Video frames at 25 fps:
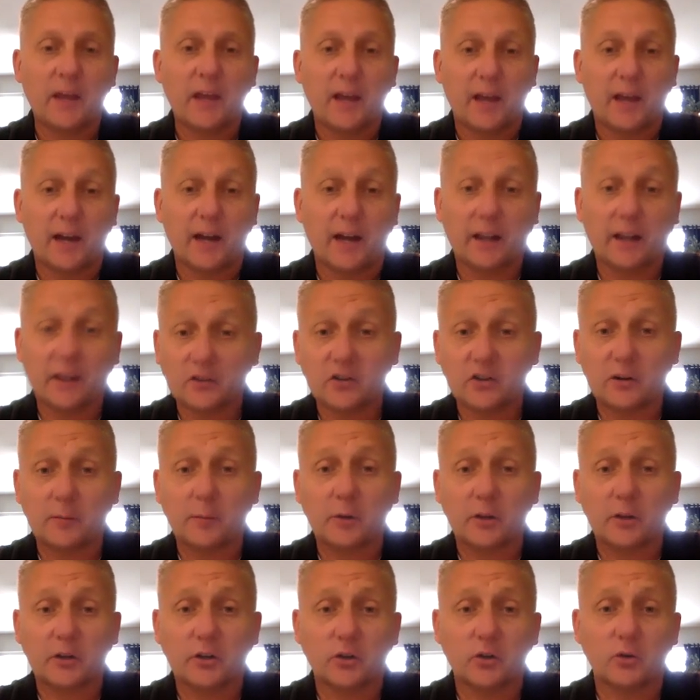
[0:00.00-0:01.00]
And I
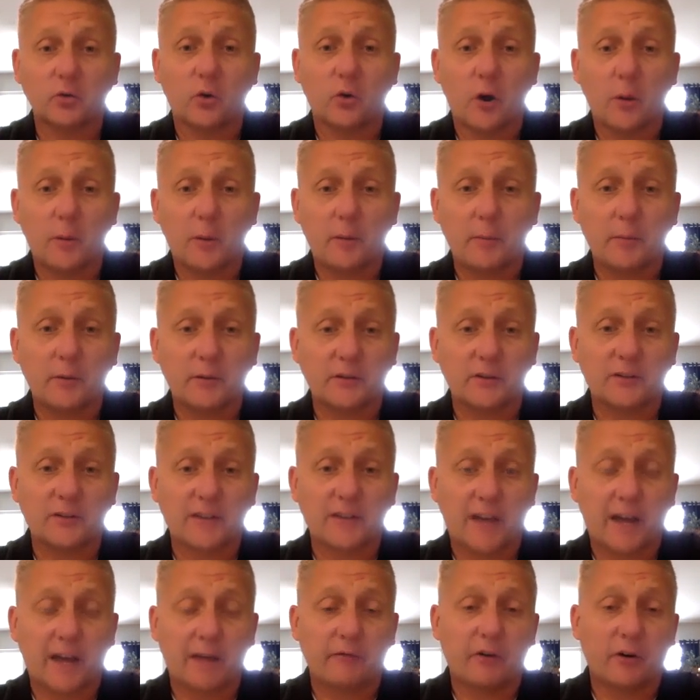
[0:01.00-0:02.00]
legitimately do all my business
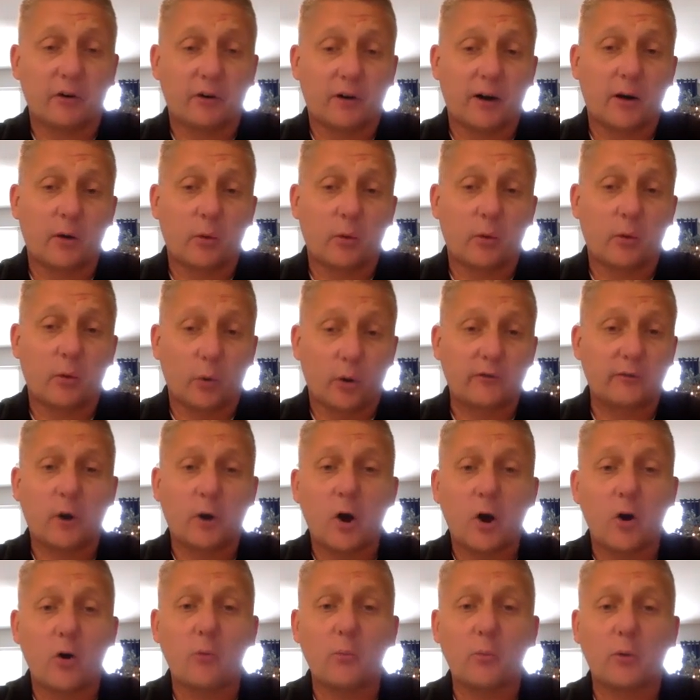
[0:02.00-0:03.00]
out of here. I work from
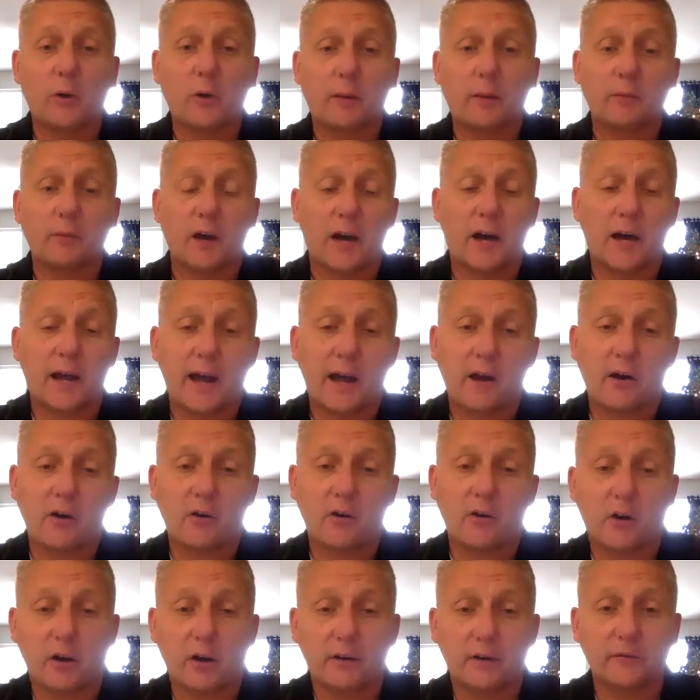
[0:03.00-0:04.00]
home when I'm not out
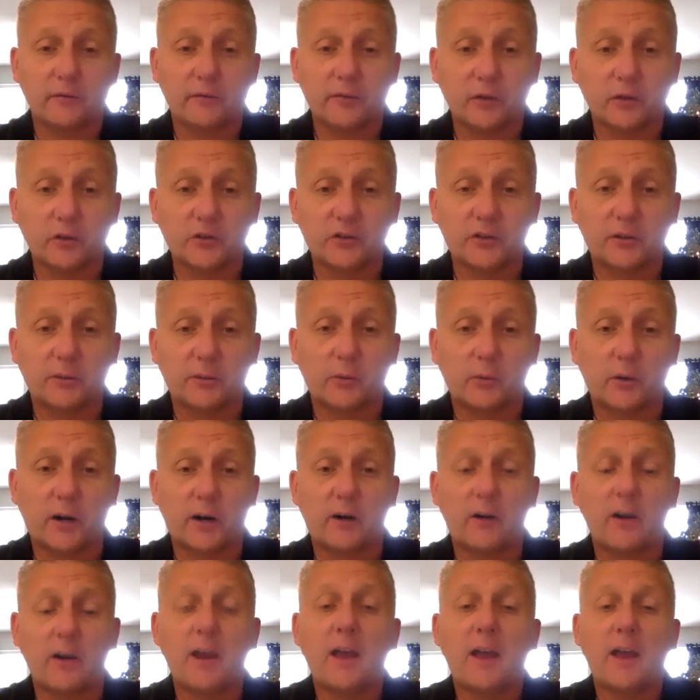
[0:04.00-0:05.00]
on a field
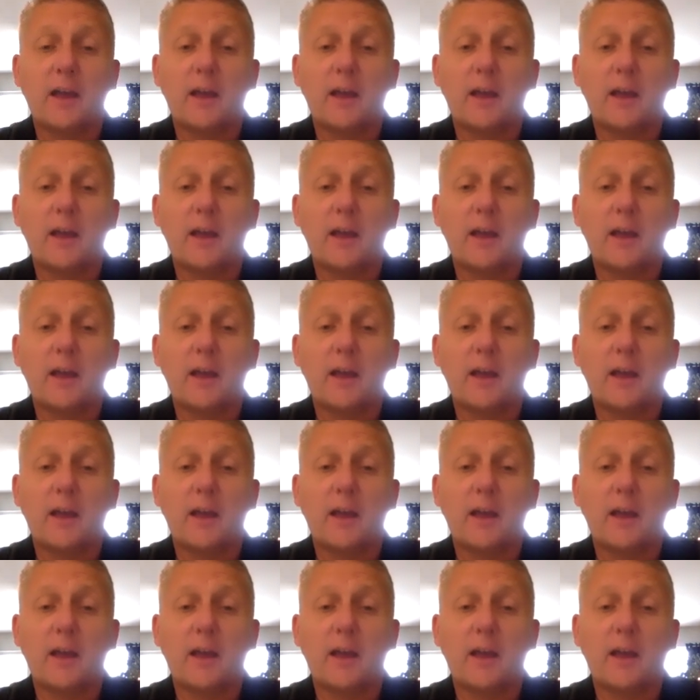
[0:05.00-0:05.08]
somewhere.